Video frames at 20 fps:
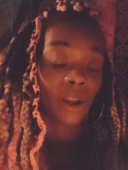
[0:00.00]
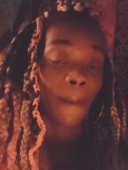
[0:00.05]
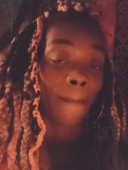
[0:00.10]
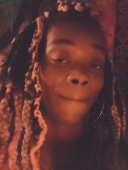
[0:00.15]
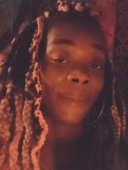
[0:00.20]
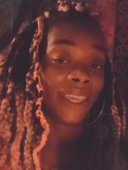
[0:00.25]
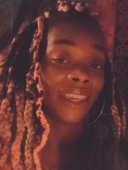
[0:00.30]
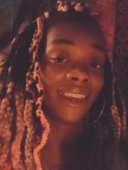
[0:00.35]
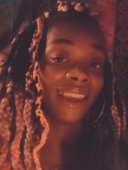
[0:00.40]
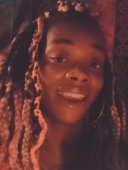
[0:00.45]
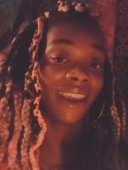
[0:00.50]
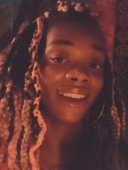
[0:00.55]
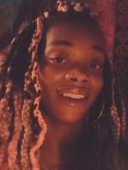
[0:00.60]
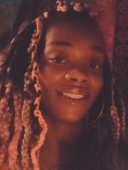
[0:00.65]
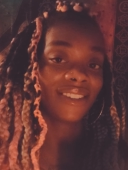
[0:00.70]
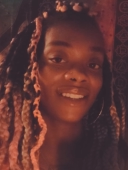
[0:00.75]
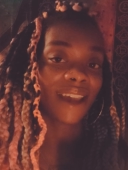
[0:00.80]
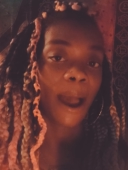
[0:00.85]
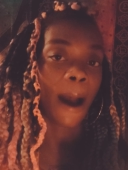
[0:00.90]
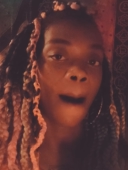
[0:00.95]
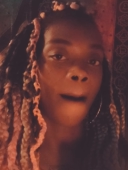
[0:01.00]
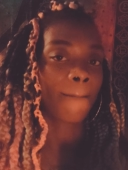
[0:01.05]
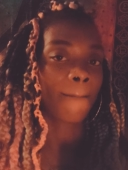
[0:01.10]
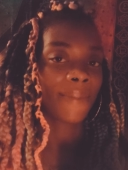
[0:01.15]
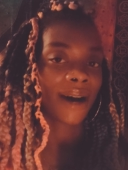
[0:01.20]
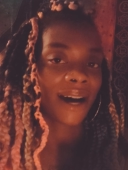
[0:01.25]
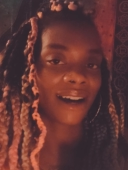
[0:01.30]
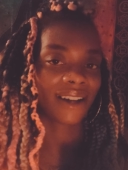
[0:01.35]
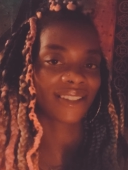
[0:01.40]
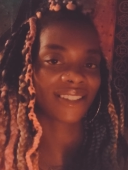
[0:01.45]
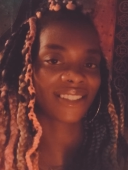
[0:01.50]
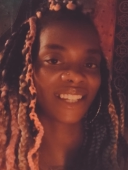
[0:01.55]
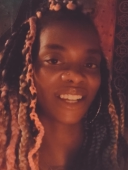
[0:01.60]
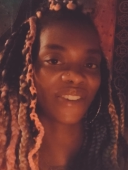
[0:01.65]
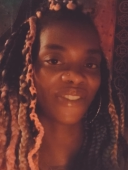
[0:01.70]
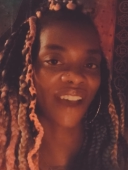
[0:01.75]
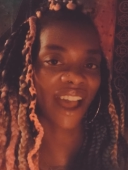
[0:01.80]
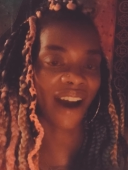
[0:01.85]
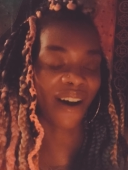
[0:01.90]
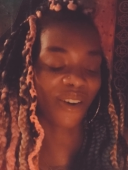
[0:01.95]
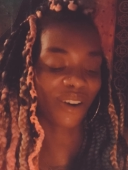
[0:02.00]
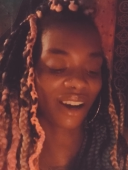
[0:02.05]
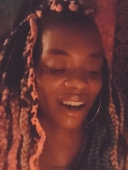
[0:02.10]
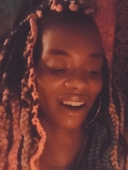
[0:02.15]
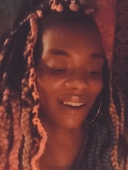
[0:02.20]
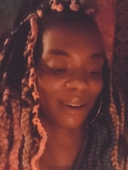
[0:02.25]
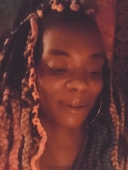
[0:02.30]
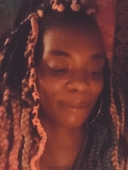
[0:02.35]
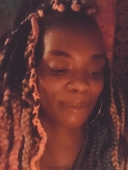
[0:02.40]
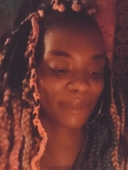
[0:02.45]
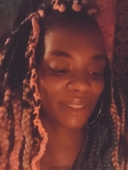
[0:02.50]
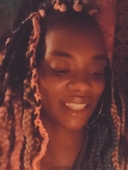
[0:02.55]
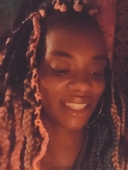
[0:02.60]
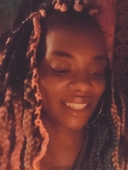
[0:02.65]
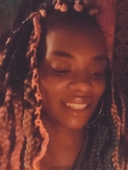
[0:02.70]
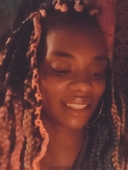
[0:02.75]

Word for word: beget positive outcomes.